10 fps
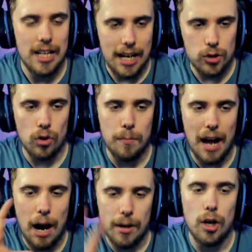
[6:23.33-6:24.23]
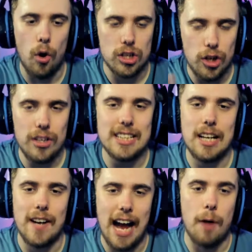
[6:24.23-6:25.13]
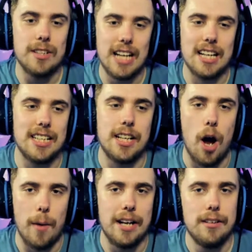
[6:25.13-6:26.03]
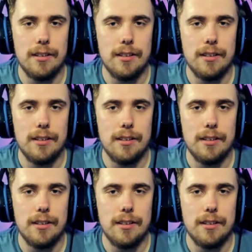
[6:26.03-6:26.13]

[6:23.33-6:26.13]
It's all about how it looks, not necessarily how it's actually going.